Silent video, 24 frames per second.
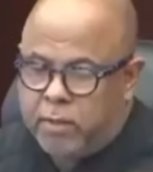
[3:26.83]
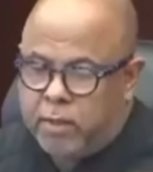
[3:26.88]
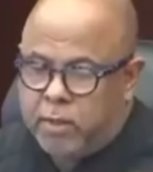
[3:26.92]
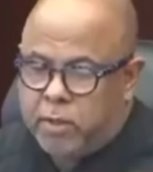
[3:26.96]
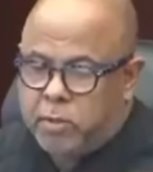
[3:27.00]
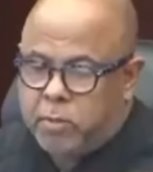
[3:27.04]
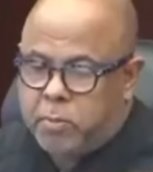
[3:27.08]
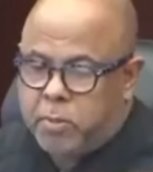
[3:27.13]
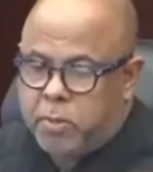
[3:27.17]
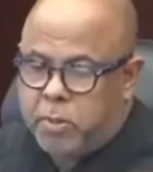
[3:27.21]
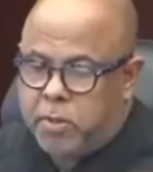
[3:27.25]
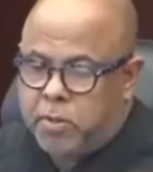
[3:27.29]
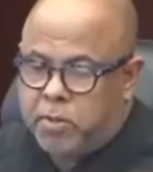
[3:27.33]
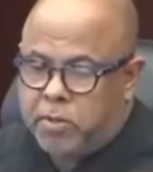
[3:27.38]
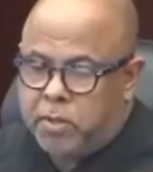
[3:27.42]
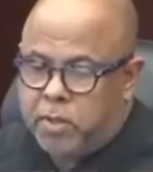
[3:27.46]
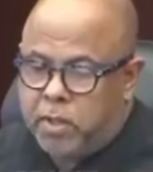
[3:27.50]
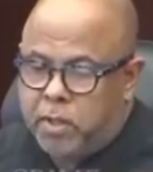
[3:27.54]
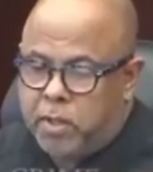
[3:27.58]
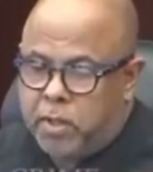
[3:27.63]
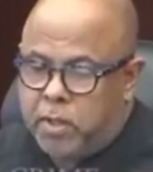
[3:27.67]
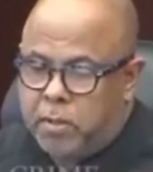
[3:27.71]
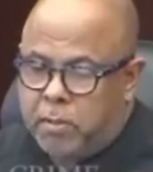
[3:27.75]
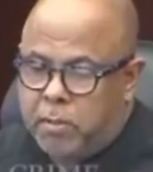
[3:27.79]

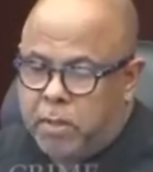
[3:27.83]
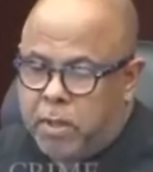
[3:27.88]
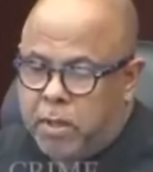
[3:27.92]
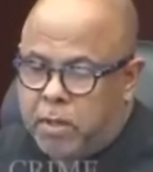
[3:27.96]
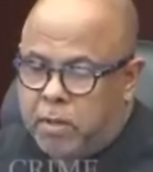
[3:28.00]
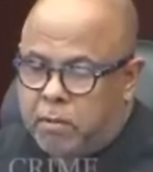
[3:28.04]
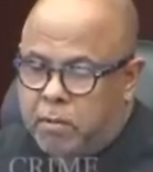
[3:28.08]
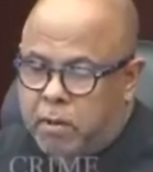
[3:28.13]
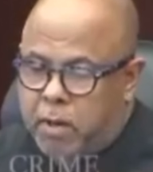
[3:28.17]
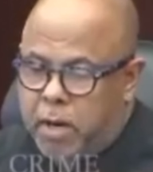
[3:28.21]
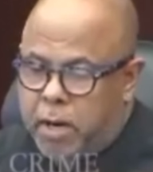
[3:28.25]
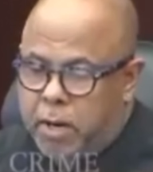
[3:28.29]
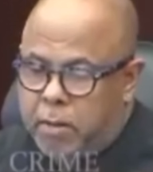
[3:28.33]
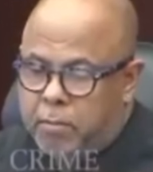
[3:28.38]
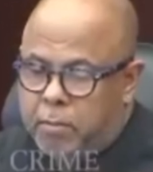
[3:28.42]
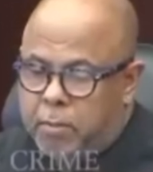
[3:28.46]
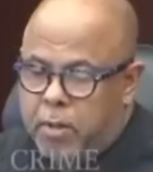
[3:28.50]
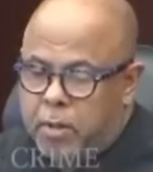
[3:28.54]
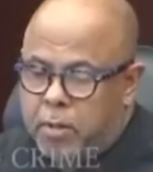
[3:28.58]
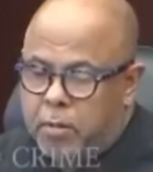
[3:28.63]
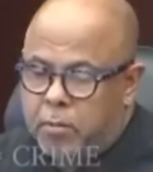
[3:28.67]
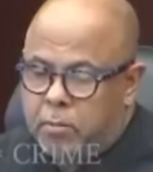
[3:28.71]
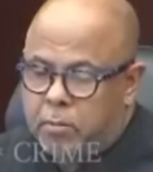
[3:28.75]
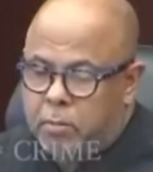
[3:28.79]
conspiracy to commit a crime,
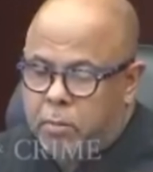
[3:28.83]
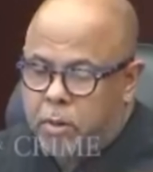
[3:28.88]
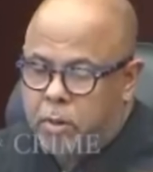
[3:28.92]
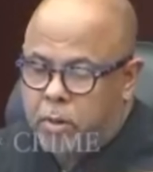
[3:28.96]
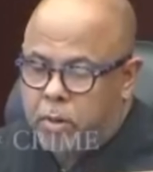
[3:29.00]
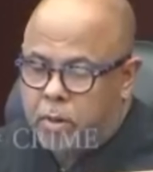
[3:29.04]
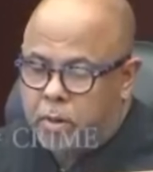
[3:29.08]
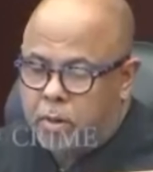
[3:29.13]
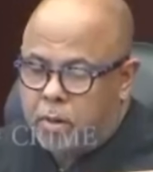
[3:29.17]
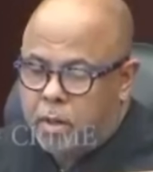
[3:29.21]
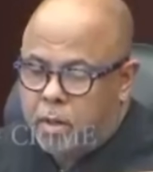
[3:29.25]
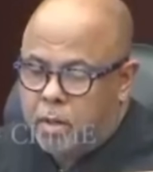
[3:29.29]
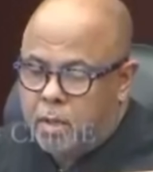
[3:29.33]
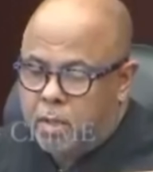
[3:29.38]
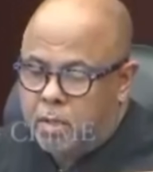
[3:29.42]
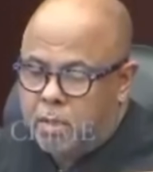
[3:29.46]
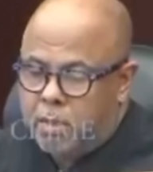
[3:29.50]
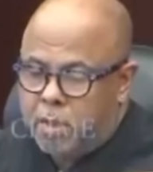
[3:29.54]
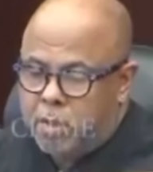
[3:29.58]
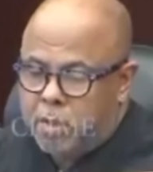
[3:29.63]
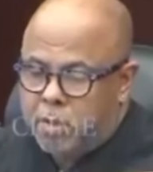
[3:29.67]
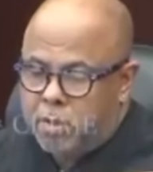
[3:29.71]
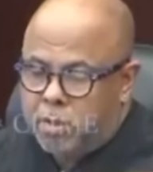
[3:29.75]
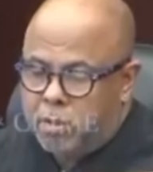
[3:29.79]
murder,
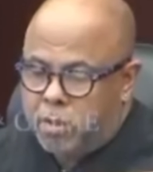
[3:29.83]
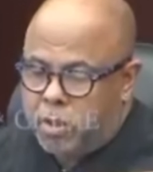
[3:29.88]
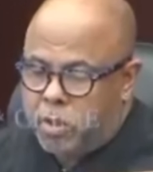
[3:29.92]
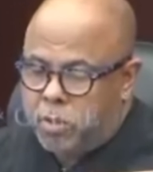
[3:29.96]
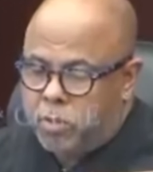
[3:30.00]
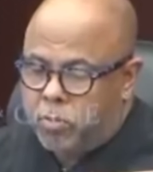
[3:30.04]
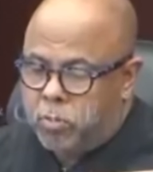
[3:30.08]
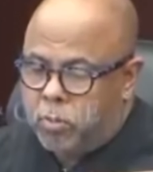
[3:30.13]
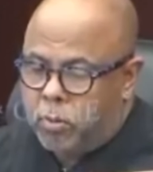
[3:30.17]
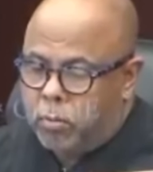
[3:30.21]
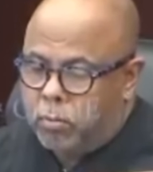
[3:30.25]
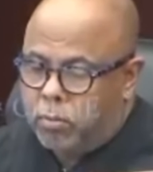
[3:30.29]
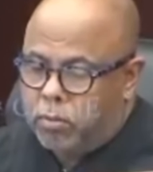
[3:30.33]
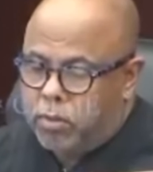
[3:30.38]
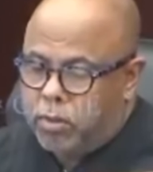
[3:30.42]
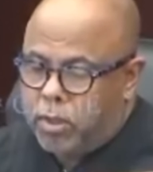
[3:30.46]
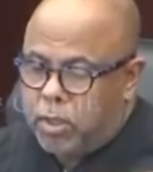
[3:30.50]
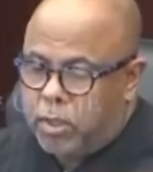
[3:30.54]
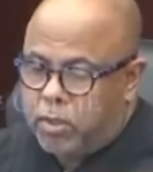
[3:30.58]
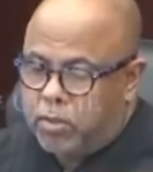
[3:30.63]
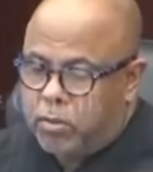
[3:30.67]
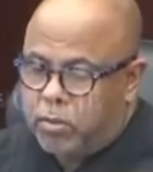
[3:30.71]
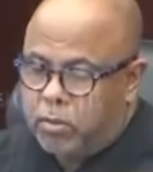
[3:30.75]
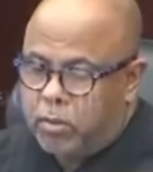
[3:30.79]
this court will
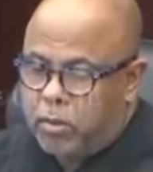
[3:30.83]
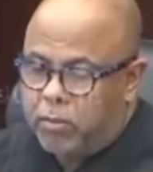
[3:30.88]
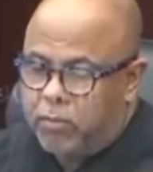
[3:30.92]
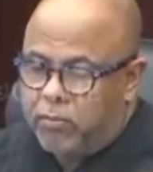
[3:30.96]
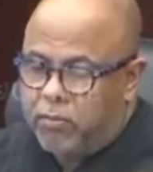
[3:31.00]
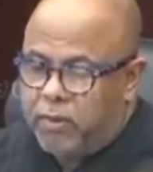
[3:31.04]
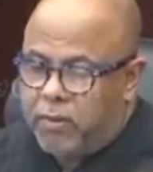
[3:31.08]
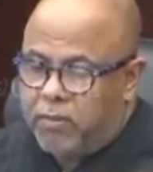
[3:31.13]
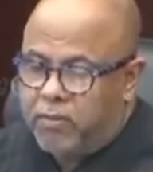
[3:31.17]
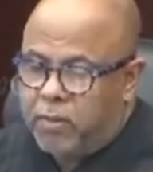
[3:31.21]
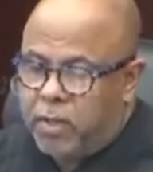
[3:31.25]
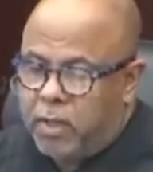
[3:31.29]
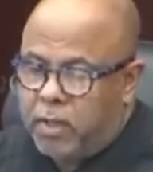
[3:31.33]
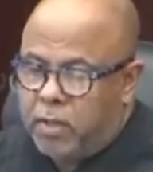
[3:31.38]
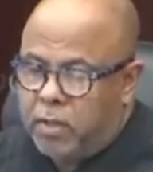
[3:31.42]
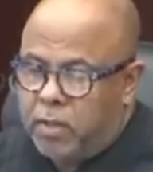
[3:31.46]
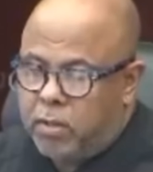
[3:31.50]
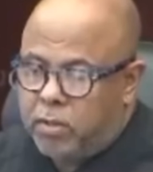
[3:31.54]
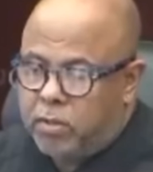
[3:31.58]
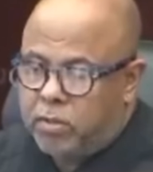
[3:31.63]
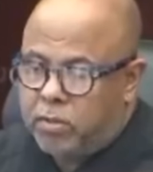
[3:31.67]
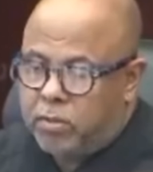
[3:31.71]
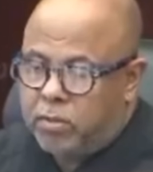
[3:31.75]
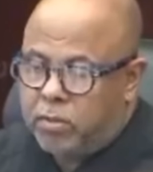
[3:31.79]
sentence you to 15
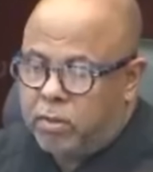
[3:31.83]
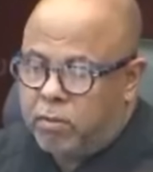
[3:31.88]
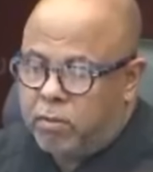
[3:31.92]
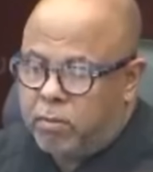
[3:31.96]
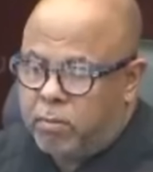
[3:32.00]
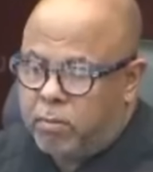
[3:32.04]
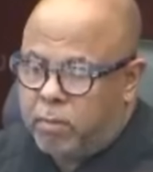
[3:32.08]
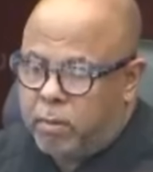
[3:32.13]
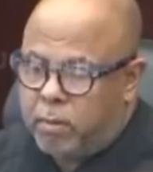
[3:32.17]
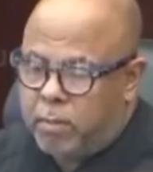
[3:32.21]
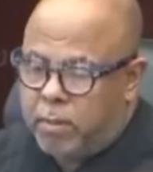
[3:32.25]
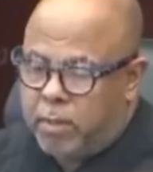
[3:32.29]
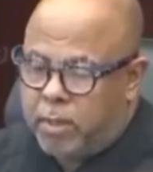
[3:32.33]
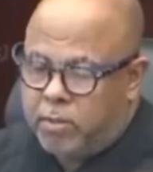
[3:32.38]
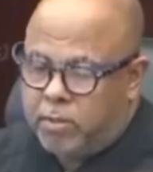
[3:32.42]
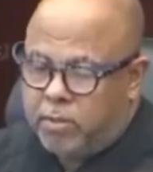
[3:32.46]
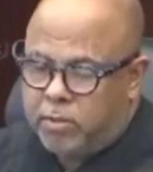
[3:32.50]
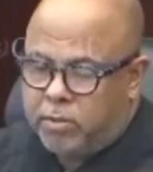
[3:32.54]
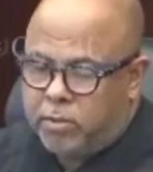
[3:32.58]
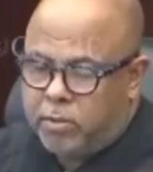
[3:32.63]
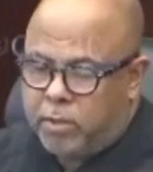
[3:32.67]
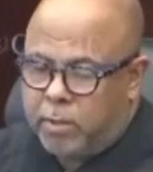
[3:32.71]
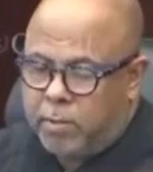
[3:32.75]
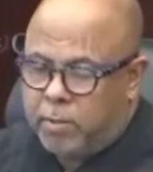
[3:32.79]
years to serve on
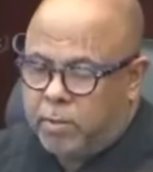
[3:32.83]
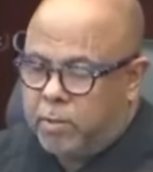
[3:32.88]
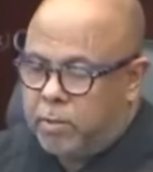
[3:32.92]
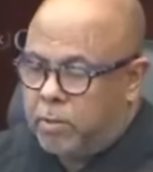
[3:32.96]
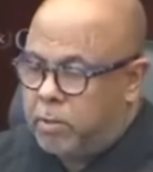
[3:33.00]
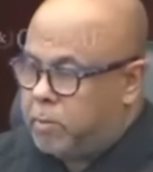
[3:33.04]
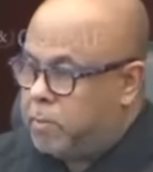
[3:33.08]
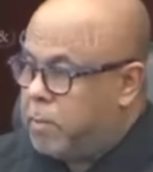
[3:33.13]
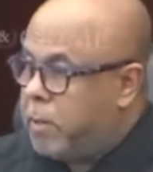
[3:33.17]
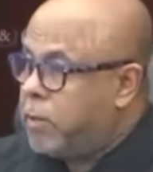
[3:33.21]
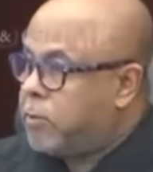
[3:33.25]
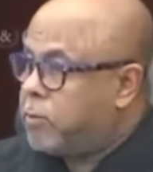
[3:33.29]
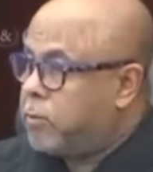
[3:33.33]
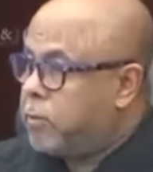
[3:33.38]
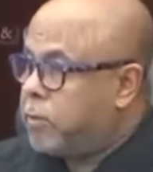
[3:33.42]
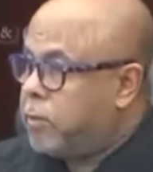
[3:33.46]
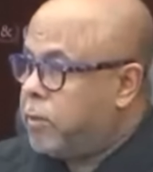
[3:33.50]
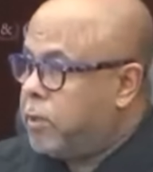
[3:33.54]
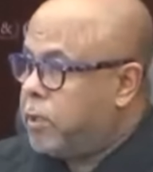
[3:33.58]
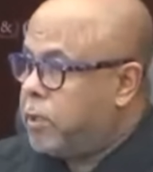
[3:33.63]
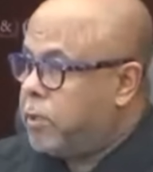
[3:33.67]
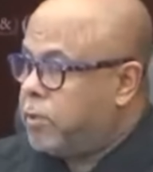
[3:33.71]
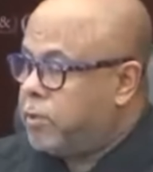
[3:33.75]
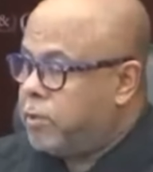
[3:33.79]
probation subject to the special
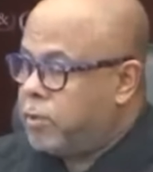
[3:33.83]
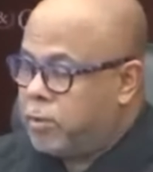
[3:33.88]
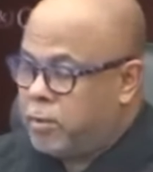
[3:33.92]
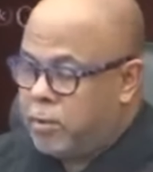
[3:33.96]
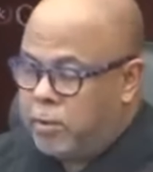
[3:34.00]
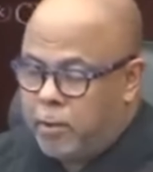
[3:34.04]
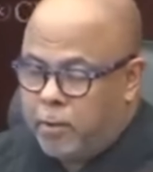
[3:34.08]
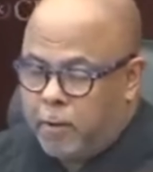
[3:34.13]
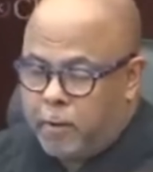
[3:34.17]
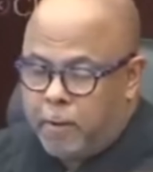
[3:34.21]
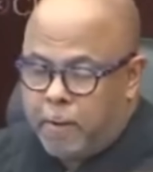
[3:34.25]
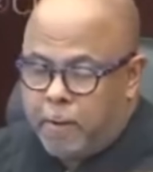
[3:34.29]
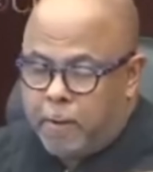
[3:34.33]
conditions.